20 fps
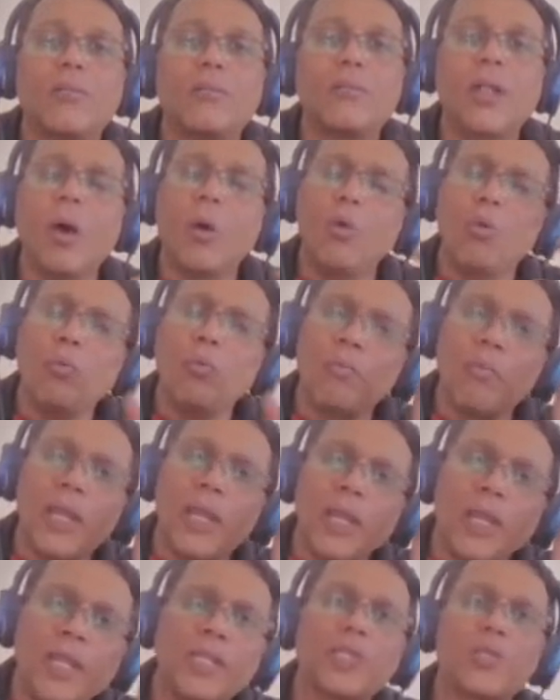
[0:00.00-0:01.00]
Now
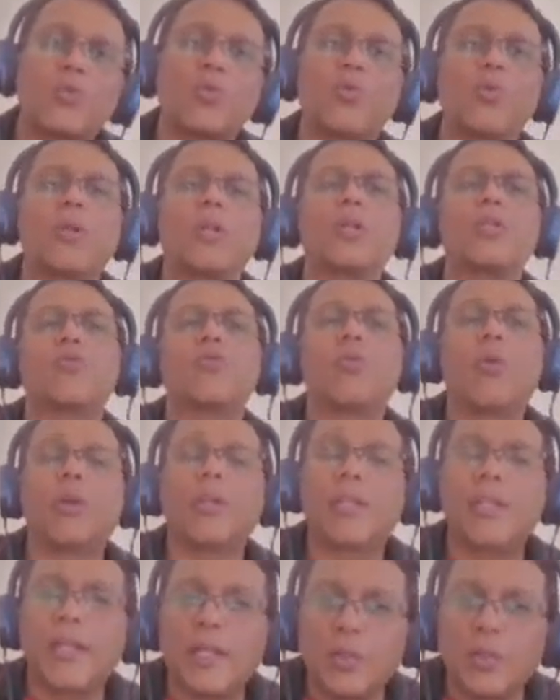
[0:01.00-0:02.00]
many students, what
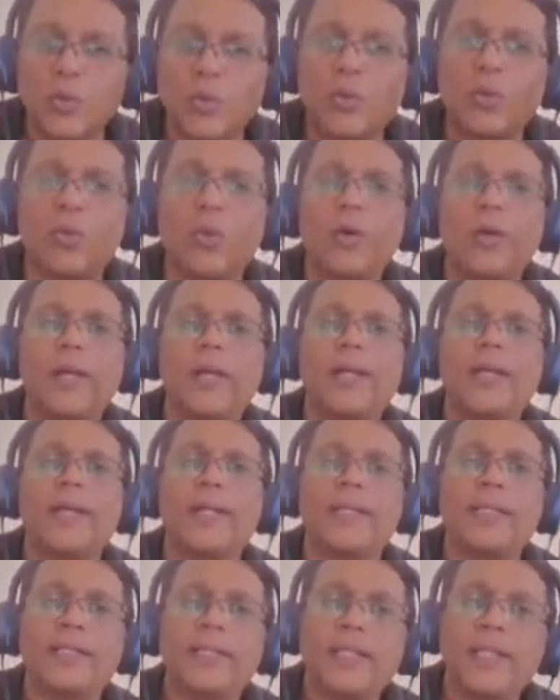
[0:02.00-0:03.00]
they do,
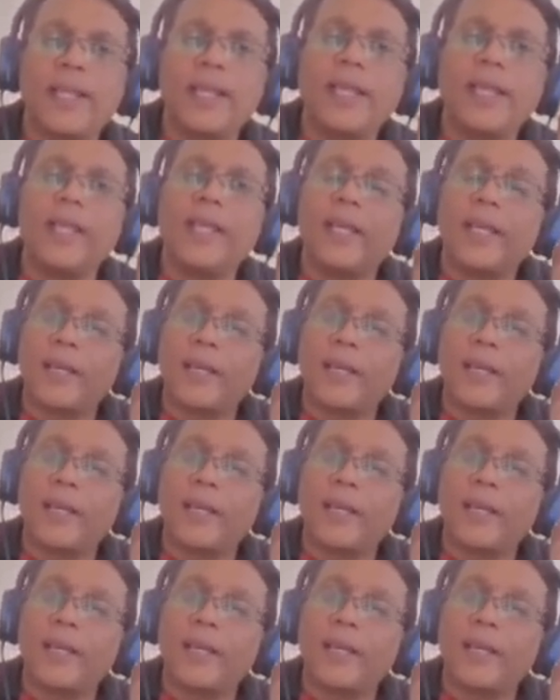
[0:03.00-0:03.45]
they